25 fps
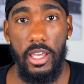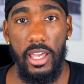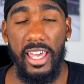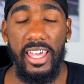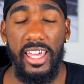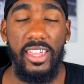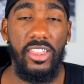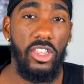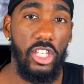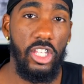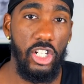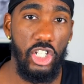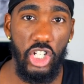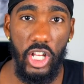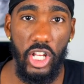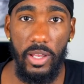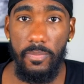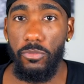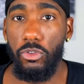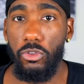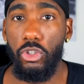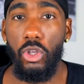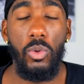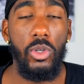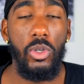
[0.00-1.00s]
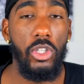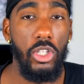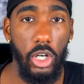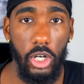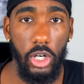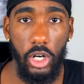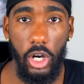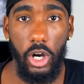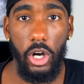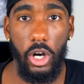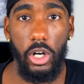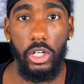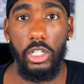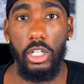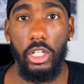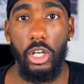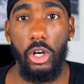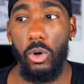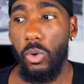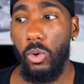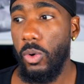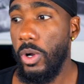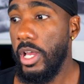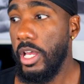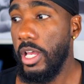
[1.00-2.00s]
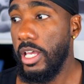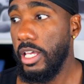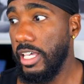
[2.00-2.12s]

in the gym, doing your cardio,